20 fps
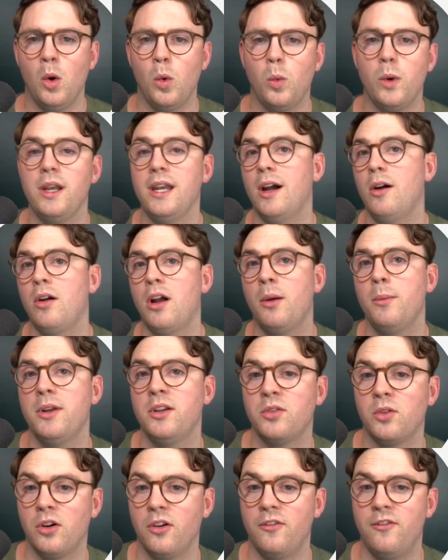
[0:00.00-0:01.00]
we now come
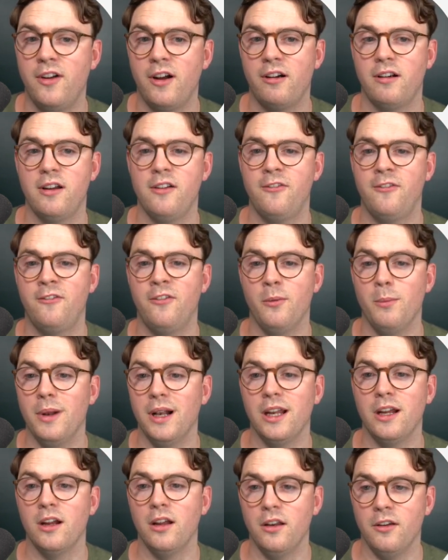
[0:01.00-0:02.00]
into a very
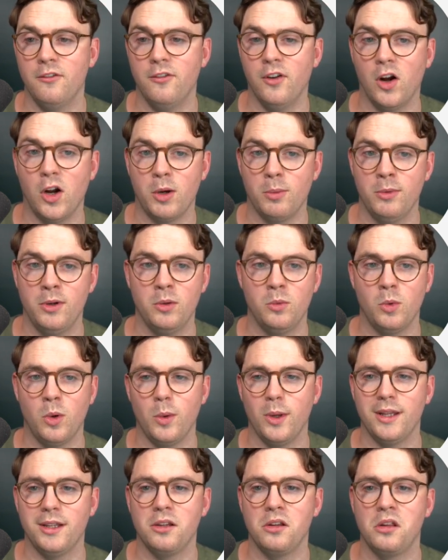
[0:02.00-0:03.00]
familiar environment where
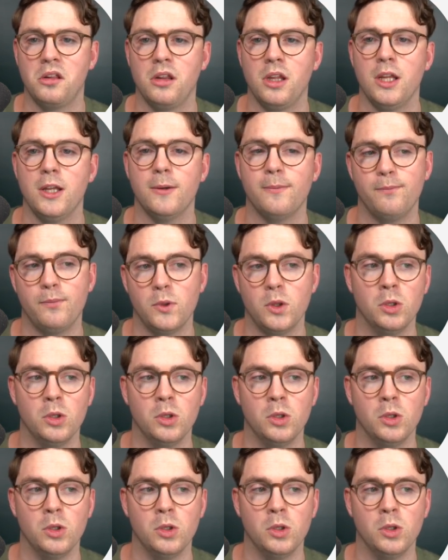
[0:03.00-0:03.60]
we can see